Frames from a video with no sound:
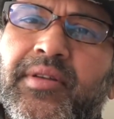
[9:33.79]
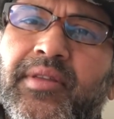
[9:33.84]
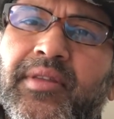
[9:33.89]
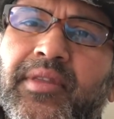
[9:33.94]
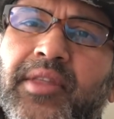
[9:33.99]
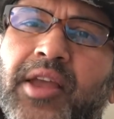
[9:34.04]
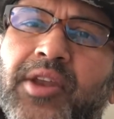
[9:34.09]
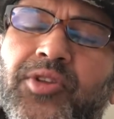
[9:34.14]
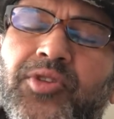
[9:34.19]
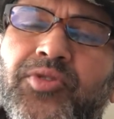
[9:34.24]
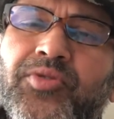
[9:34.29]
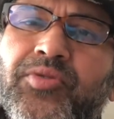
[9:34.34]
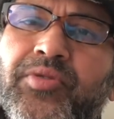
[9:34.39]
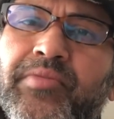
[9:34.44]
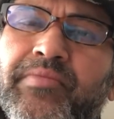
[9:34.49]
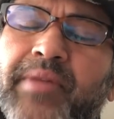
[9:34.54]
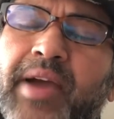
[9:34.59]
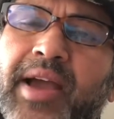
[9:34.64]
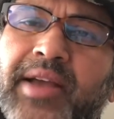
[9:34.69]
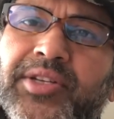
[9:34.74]
than you
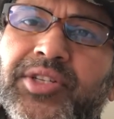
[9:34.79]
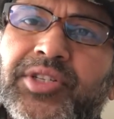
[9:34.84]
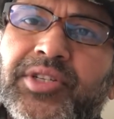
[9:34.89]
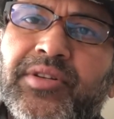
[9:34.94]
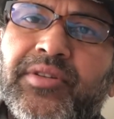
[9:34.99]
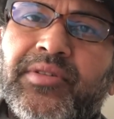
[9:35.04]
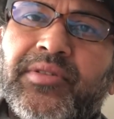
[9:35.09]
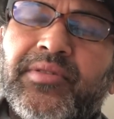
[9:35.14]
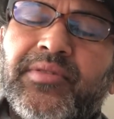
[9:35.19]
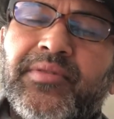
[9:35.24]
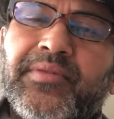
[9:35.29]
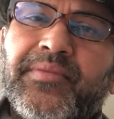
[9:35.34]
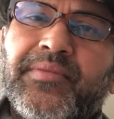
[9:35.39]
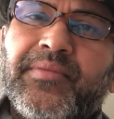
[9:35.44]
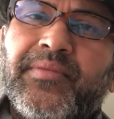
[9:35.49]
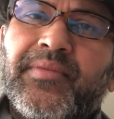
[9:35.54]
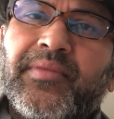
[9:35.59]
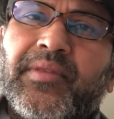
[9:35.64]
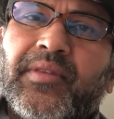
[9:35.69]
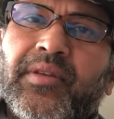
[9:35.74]
imagine
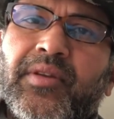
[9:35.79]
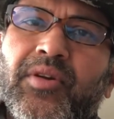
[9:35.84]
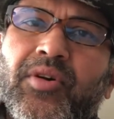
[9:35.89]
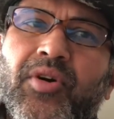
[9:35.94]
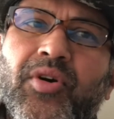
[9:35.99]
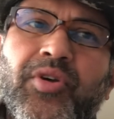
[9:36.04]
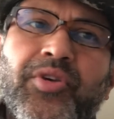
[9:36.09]
or